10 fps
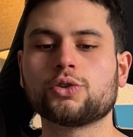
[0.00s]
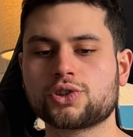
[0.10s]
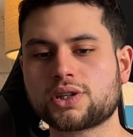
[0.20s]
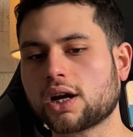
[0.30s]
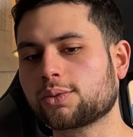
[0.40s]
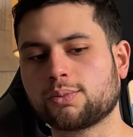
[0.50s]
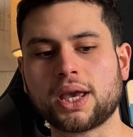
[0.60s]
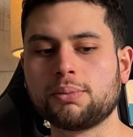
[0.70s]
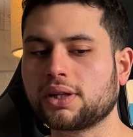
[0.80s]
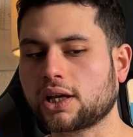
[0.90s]
You start
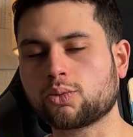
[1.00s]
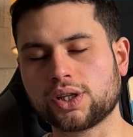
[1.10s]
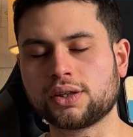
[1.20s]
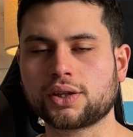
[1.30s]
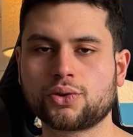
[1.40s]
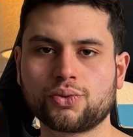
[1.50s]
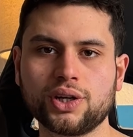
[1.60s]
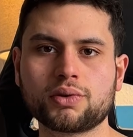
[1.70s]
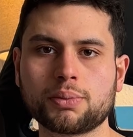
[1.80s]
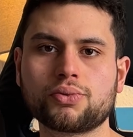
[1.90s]
maybe like within the 3
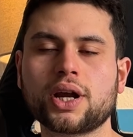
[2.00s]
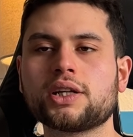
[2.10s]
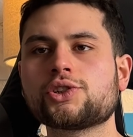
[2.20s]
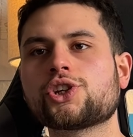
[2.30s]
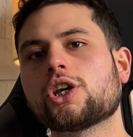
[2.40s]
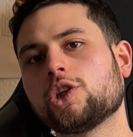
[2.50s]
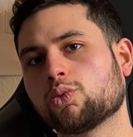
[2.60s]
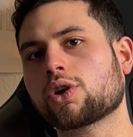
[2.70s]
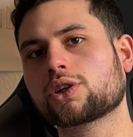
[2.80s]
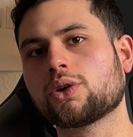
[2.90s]
rep range, you
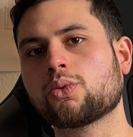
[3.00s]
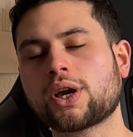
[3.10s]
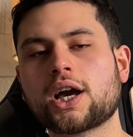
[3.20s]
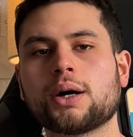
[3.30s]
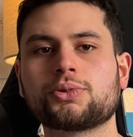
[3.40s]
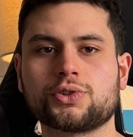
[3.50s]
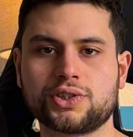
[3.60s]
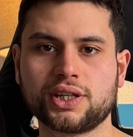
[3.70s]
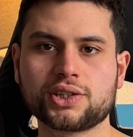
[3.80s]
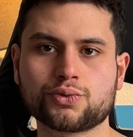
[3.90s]
work your way up to
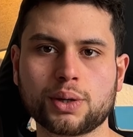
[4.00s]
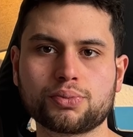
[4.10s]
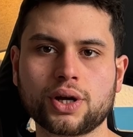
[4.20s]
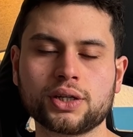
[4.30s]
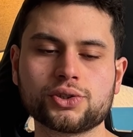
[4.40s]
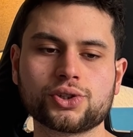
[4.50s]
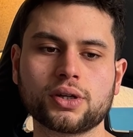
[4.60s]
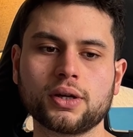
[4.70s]
6 rep range.